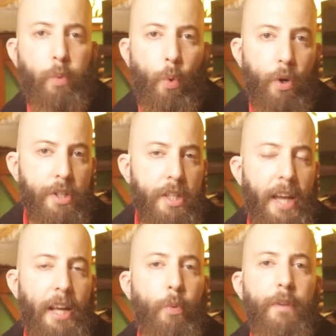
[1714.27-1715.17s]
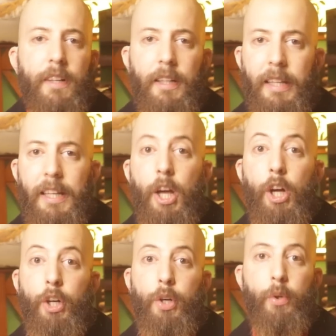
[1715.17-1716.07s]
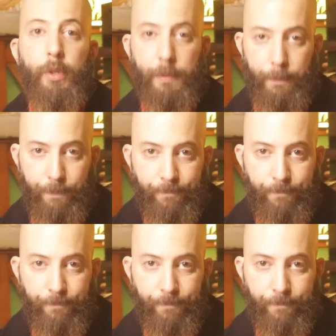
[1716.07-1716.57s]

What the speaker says: was unequivocally good.